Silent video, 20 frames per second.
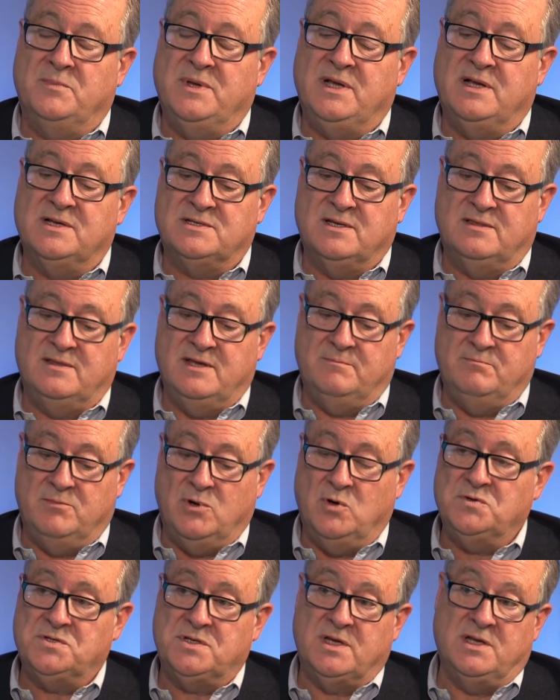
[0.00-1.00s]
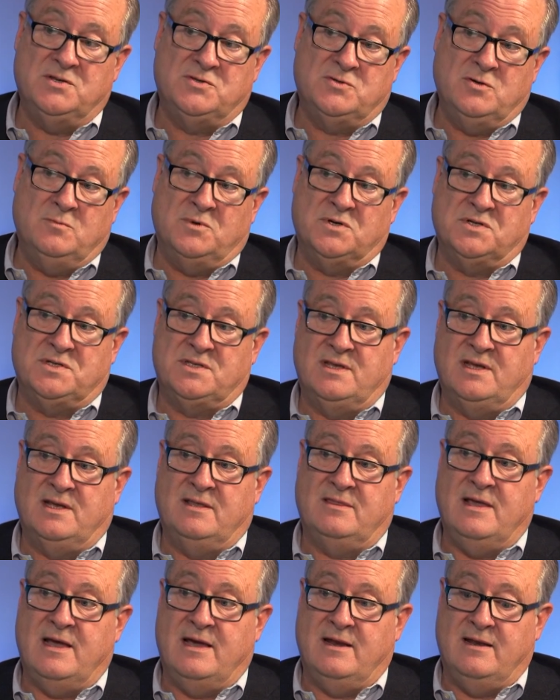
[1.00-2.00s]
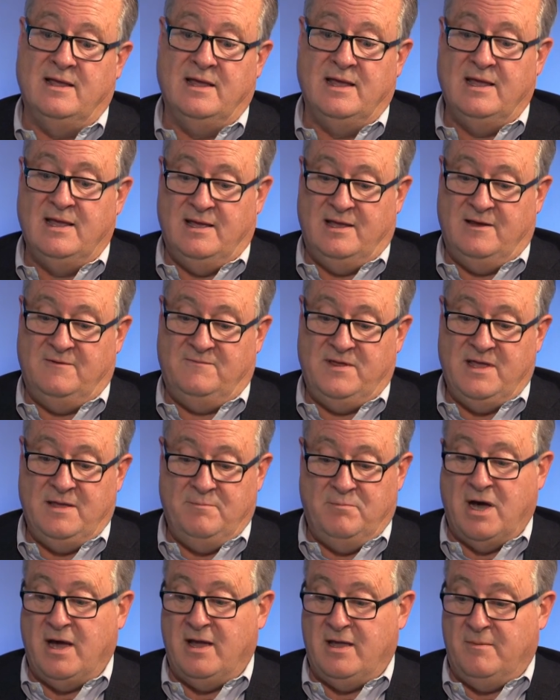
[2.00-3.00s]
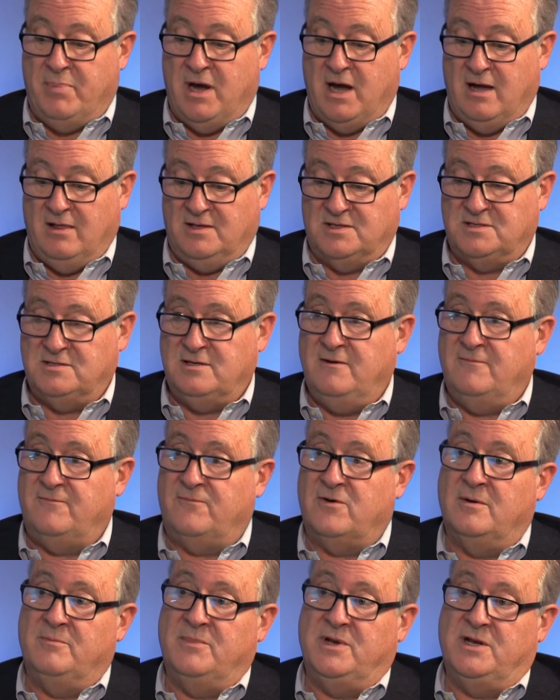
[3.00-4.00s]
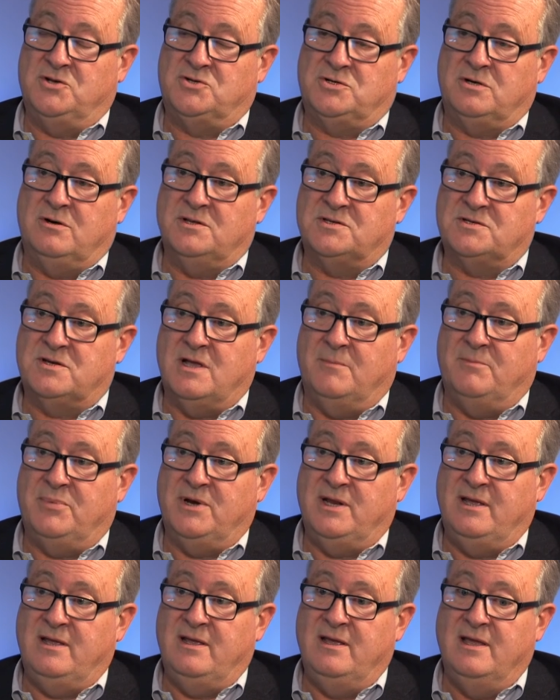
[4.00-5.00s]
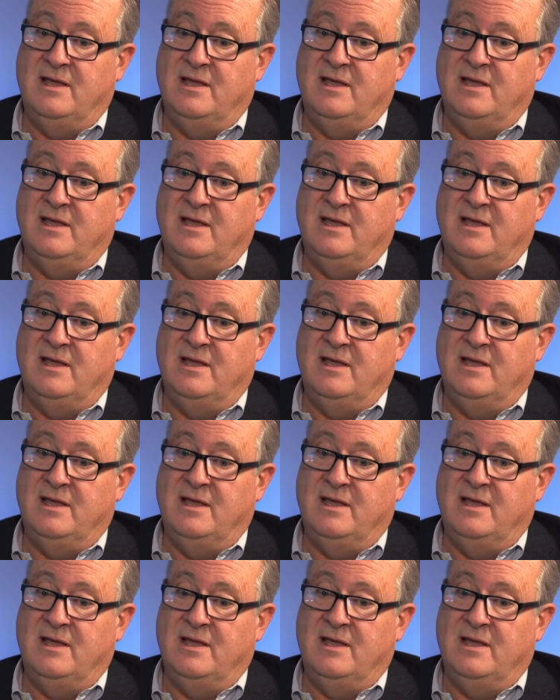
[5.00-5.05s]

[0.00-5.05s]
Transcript: Because I think most consumers think that if they buy a policy from an insurance company,